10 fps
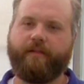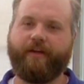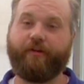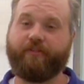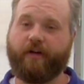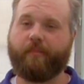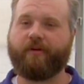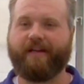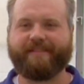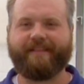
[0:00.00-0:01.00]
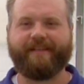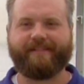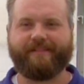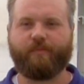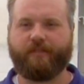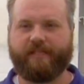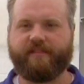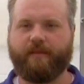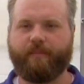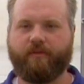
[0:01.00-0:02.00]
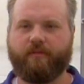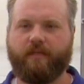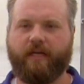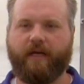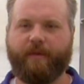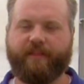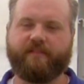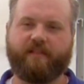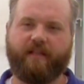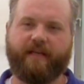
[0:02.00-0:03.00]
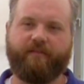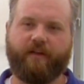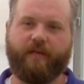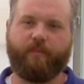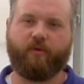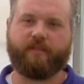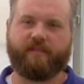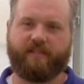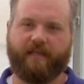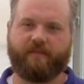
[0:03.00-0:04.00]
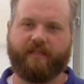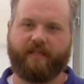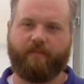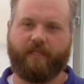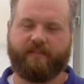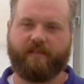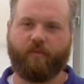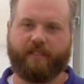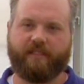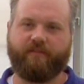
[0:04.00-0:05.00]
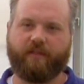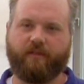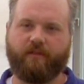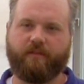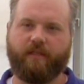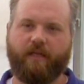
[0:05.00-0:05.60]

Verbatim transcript: The overall process is pretty simple, uh, but there's a lot of very important steps that can be somewhat difficult.